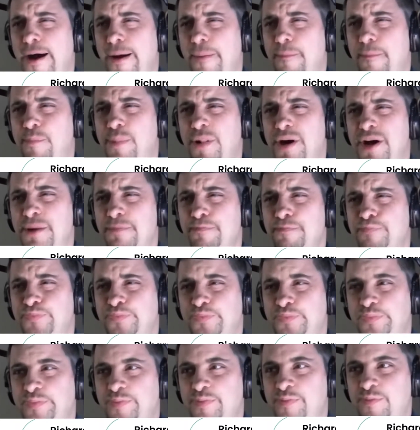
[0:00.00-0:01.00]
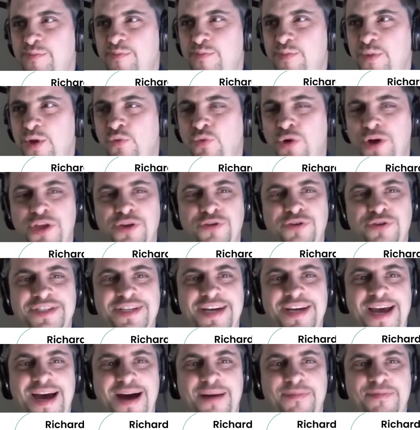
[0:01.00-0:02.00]
But what used to
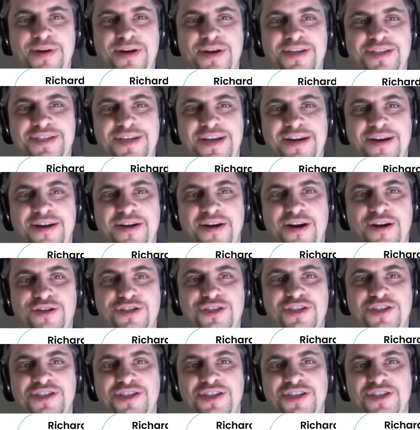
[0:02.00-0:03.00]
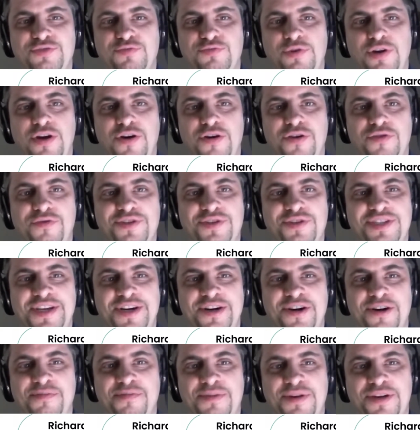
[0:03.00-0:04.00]
happen is that a narcissist would go to his
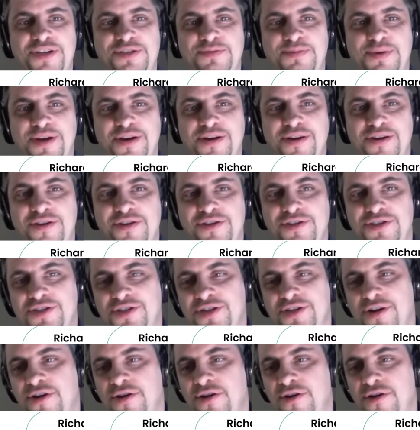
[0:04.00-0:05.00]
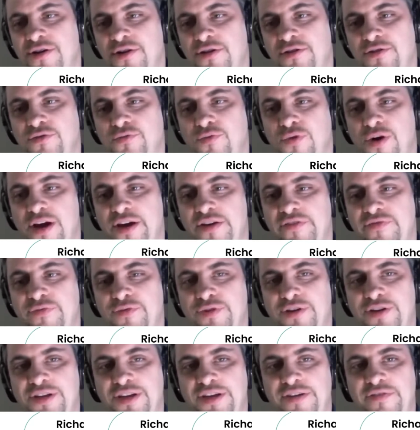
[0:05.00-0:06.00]
therapist because the wife
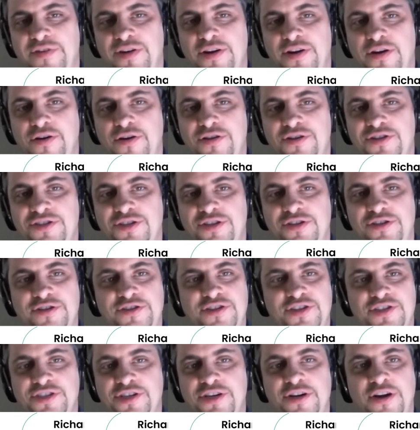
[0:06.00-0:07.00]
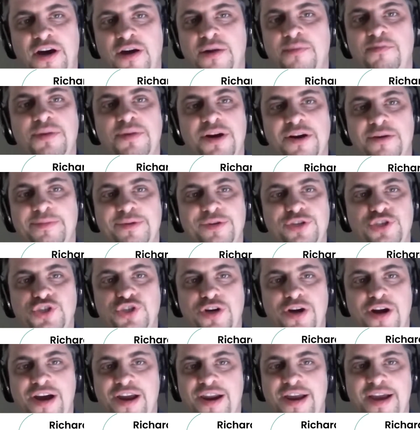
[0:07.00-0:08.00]
would leave a note that said, "You're just an unbearable
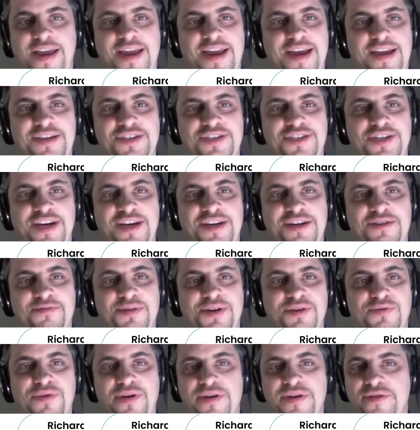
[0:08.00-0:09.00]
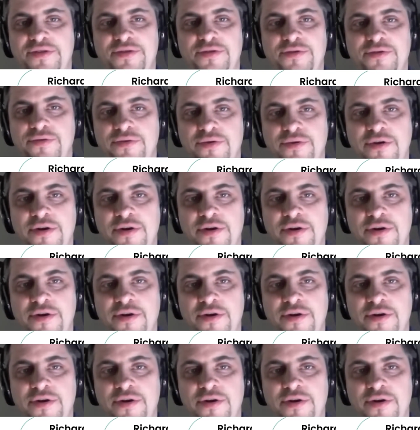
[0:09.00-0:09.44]
jerk and I can't stand to be with you."